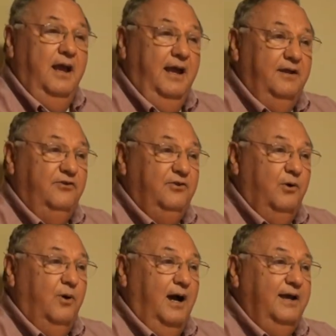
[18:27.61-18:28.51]
And
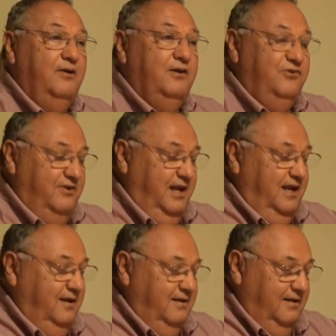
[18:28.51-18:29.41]
so I could have
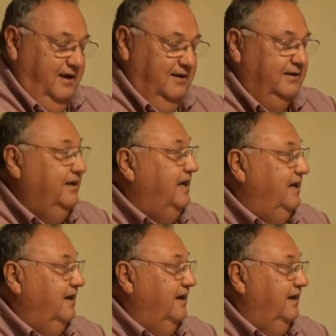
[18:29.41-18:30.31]
stayed there at the
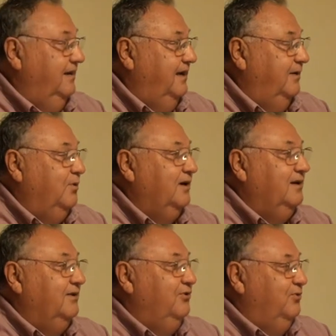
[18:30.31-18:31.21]
Kenai and worked
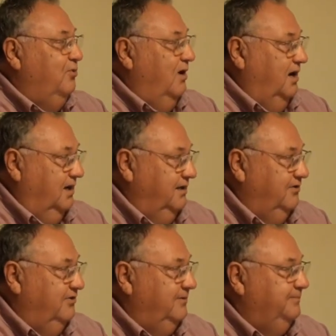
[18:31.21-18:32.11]
on
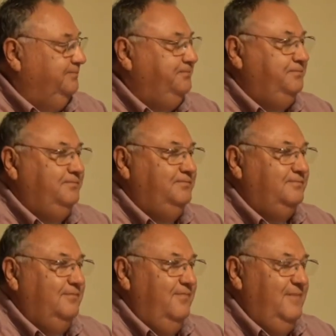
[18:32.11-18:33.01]
swans.
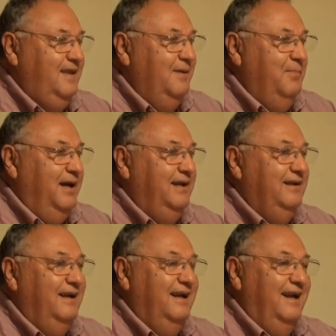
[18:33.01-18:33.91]
Mm-hmm.
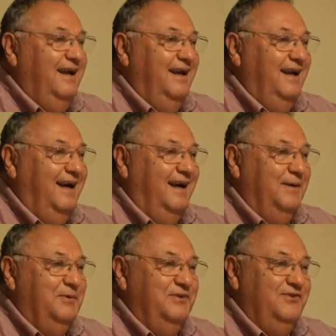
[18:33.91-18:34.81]
But I
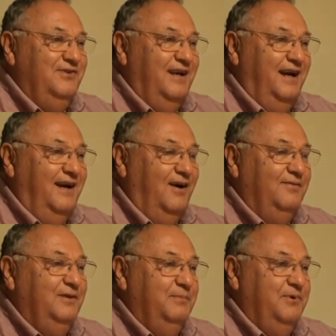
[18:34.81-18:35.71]
was uh,
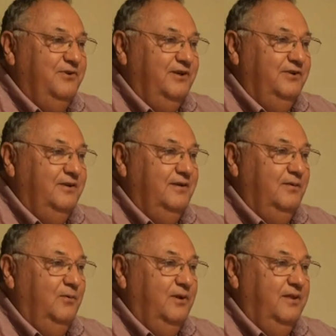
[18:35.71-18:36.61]
offered a
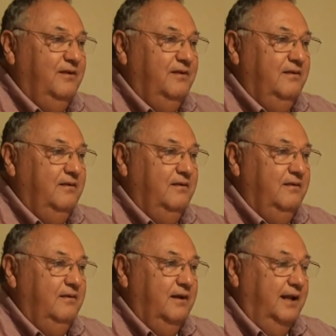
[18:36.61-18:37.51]
position with the
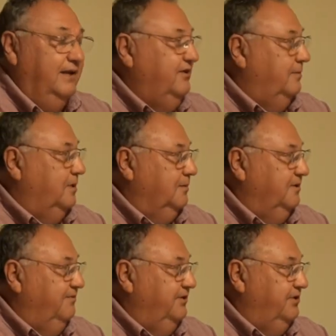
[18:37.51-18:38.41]
Alaska
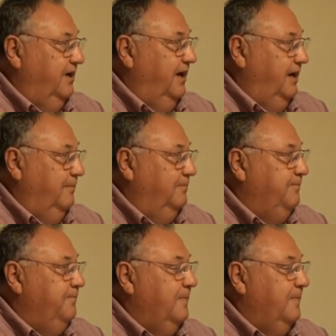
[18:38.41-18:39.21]
Department of Fish and Game